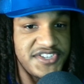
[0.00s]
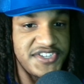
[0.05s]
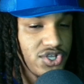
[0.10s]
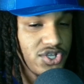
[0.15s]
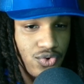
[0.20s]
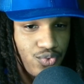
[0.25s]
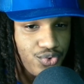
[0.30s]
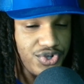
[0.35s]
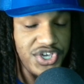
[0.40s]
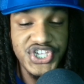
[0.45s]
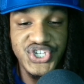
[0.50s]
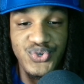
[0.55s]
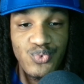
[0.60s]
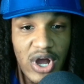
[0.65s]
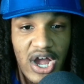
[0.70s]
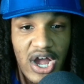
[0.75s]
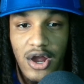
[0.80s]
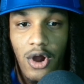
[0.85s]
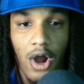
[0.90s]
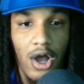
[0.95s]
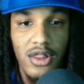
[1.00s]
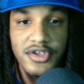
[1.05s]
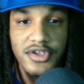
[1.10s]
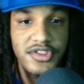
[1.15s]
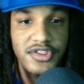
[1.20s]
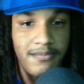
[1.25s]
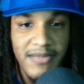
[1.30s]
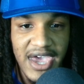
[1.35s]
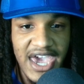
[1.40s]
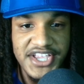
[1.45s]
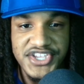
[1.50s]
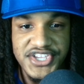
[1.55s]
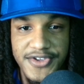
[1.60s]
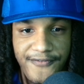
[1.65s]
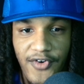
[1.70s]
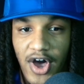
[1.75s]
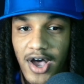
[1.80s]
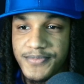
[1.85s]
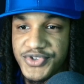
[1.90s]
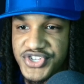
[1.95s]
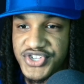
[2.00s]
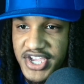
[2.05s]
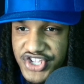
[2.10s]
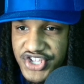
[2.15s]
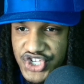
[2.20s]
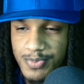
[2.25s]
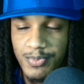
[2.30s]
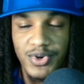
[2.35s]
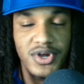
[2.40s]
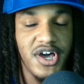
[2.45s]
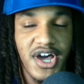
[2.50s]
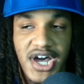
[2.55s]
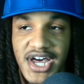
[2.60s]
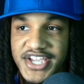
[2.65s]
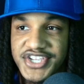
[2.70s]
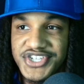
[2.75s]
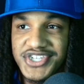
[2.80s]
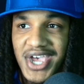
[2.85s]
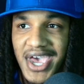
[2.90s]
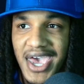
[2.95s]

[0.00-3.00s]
And the reason why I call it a massive upset is because